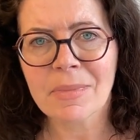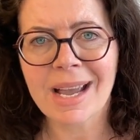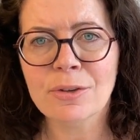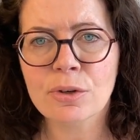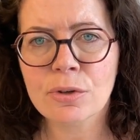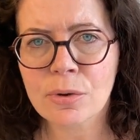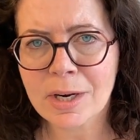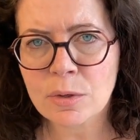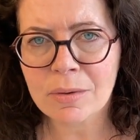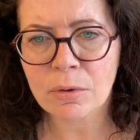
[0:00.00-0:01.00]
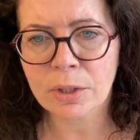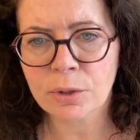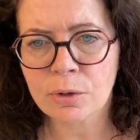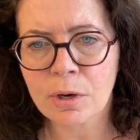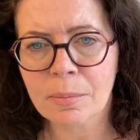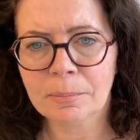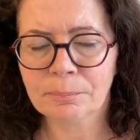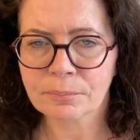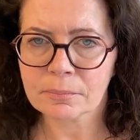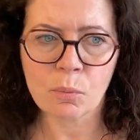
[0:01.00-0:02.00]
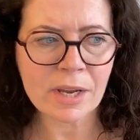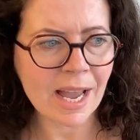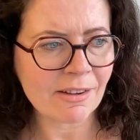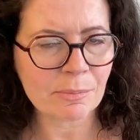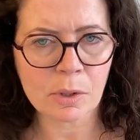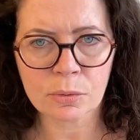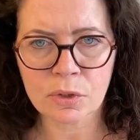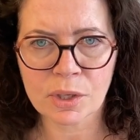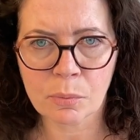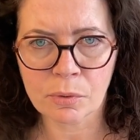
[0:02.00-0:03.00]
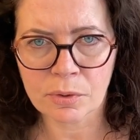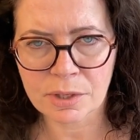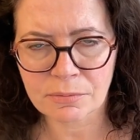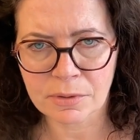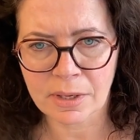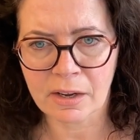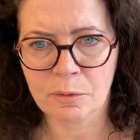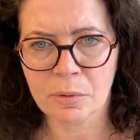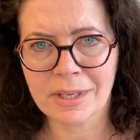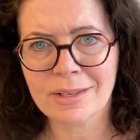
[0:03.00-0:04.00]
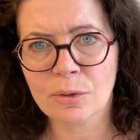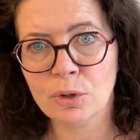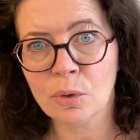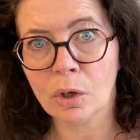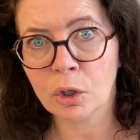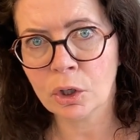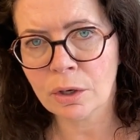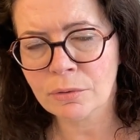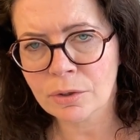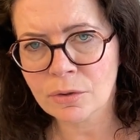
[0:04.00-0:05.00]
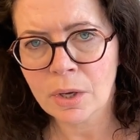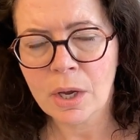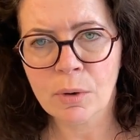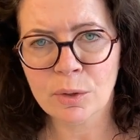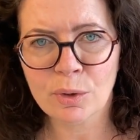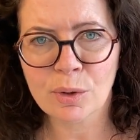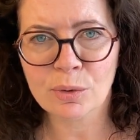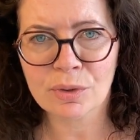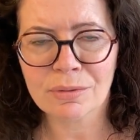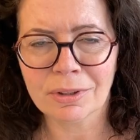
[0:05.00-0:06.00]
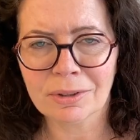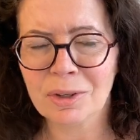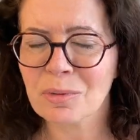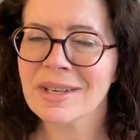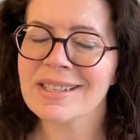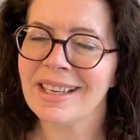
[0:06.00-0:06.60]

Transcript: and you go and travel in Europe, we have partnership with the different health bodies, so you are covered when you go to different countries.